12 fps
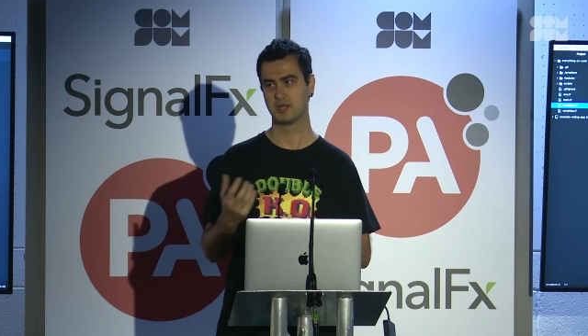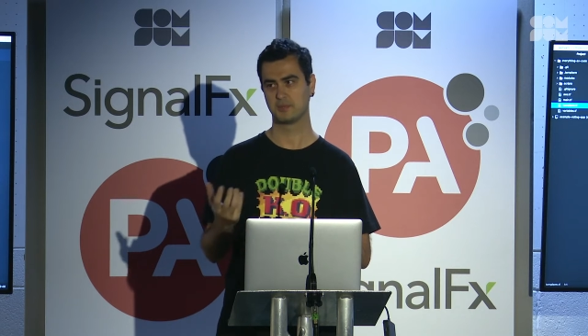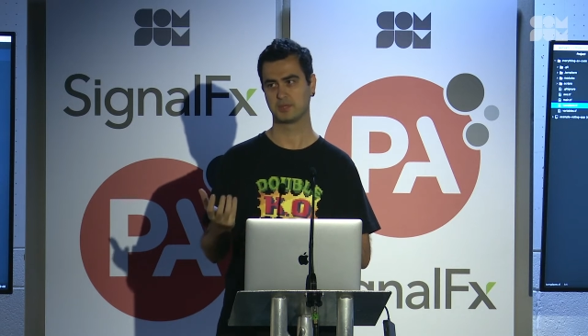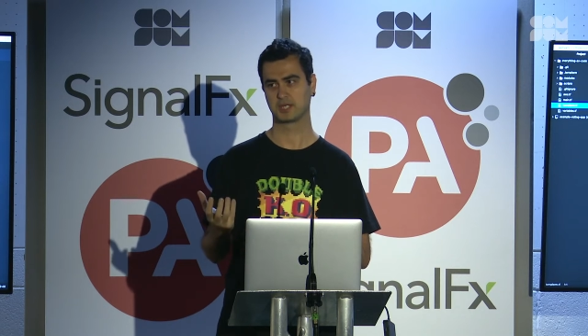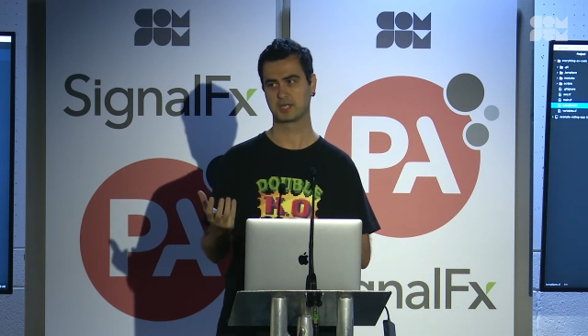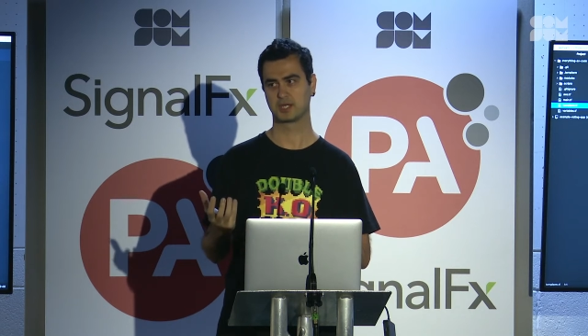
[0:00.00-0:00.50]

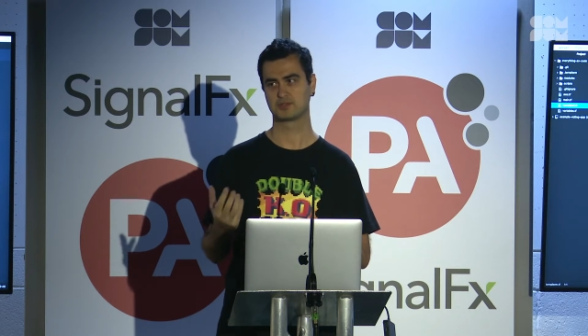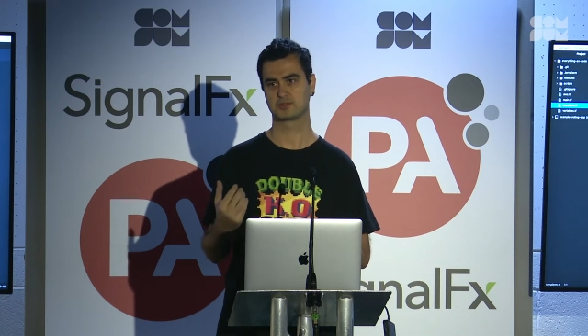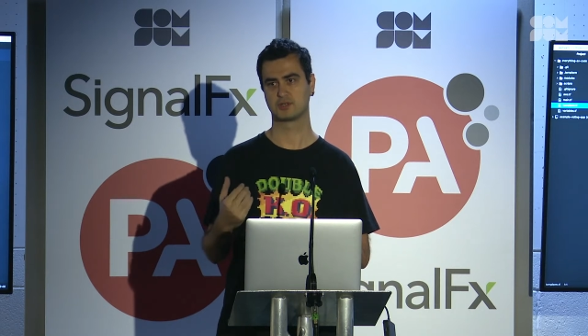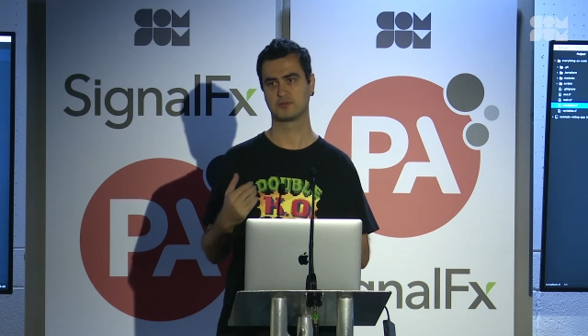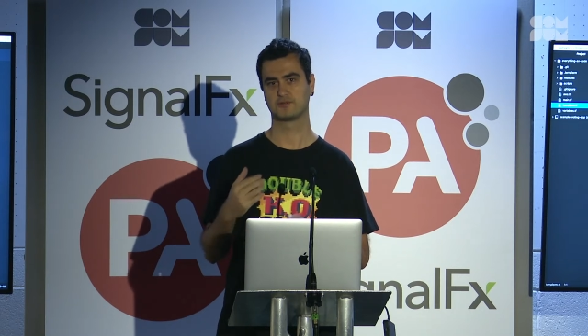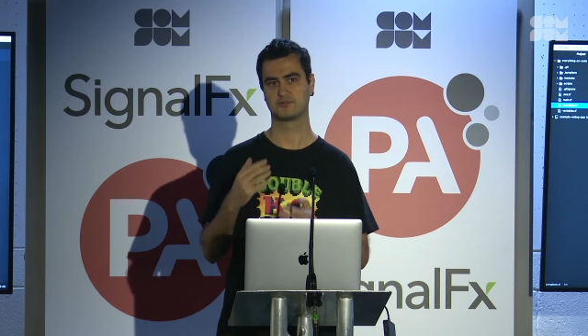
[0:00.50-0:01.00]
because
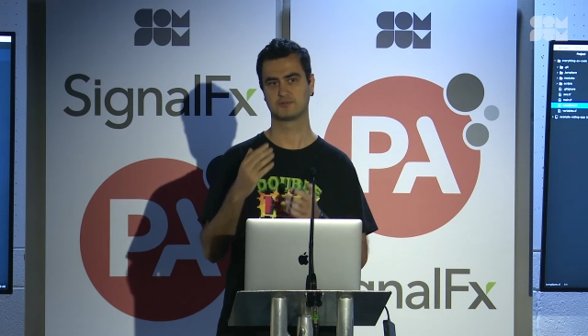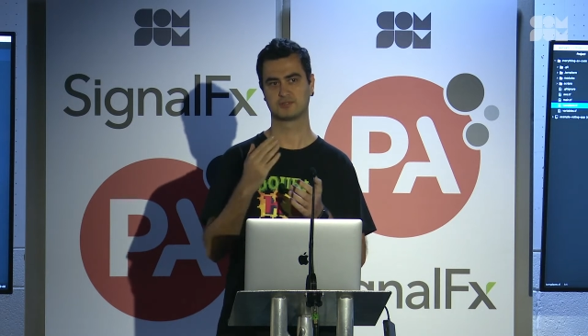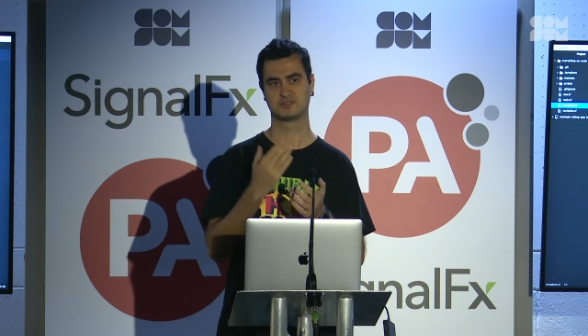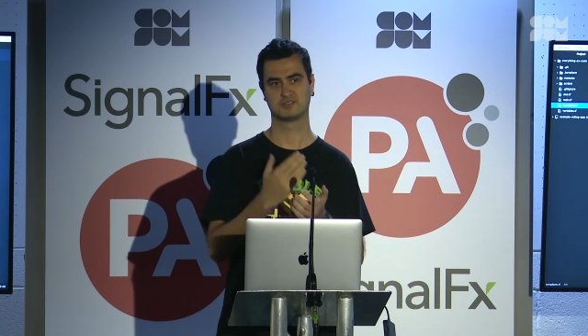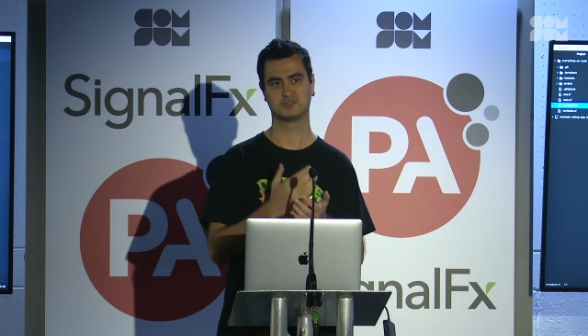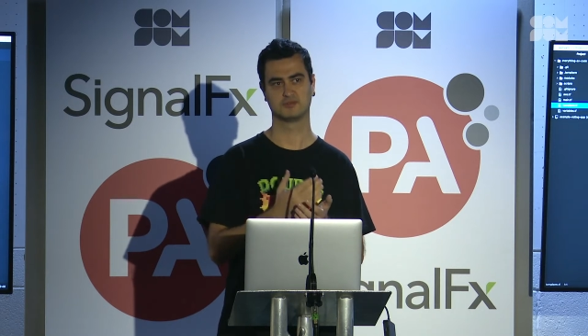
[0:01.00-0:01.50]
of
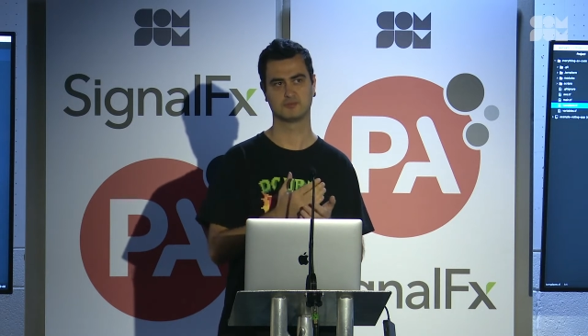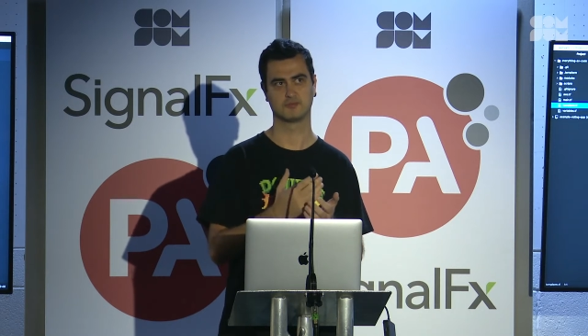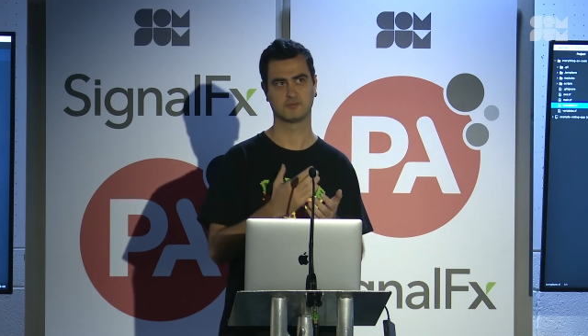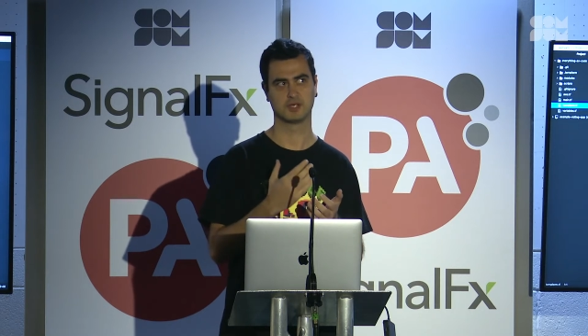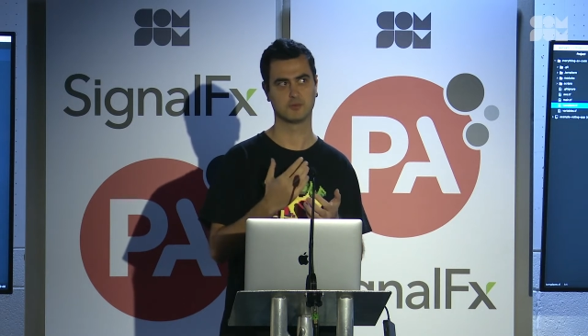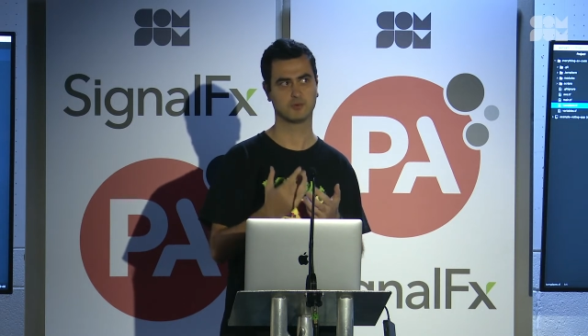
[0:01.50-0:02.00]

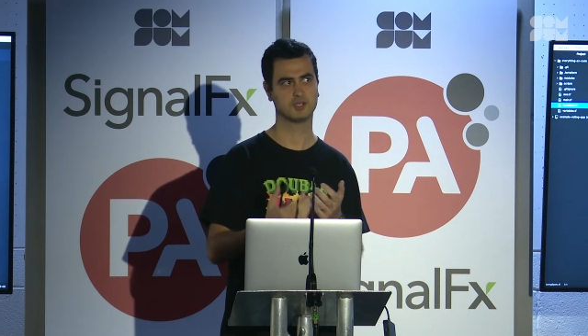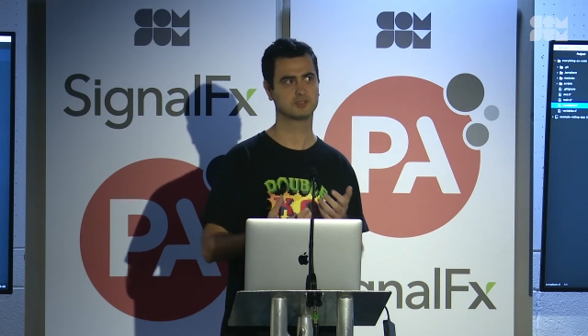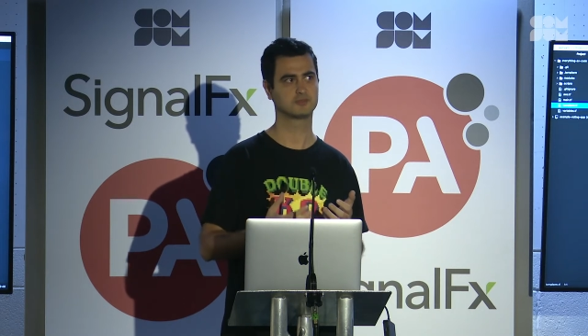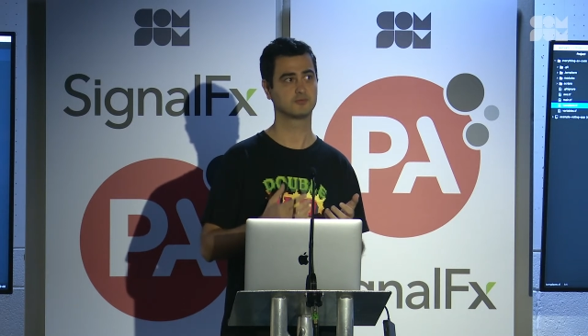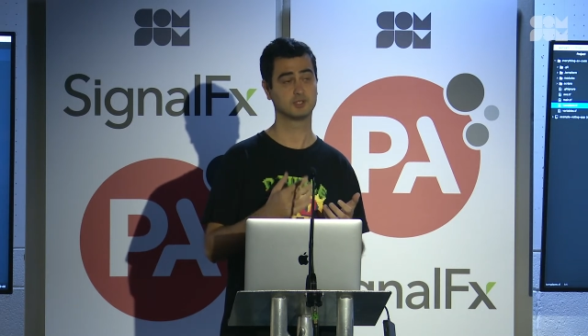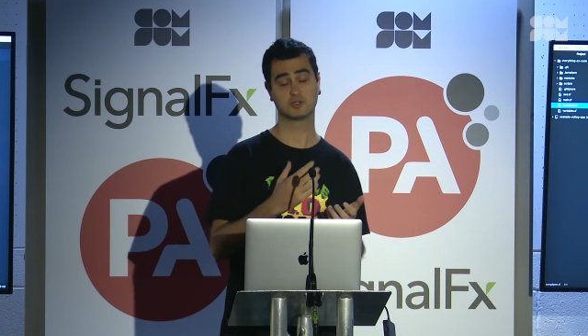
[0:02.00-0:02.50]
we
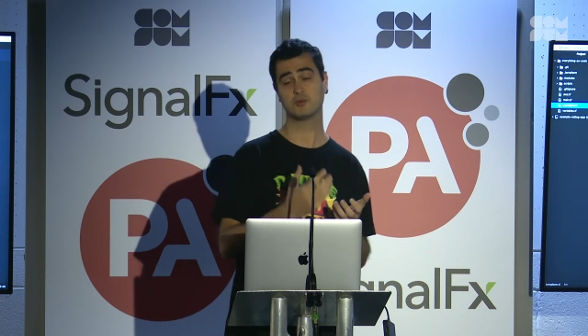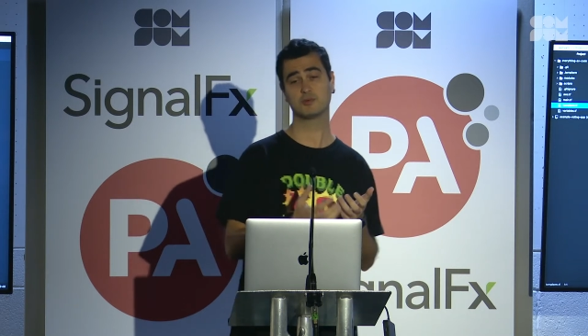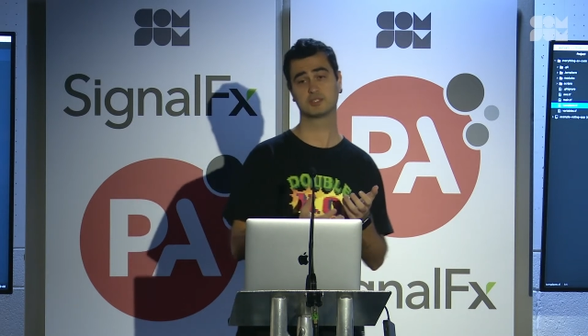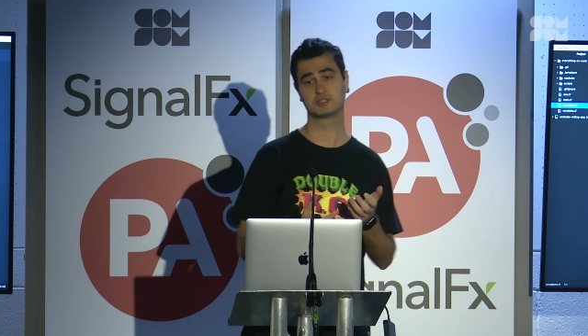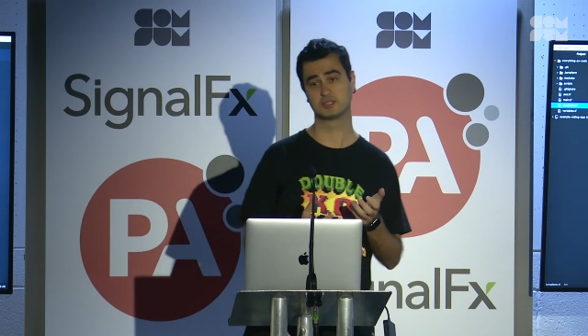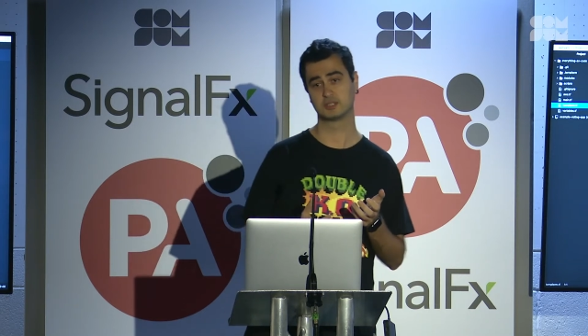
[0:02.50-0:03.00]
don't want to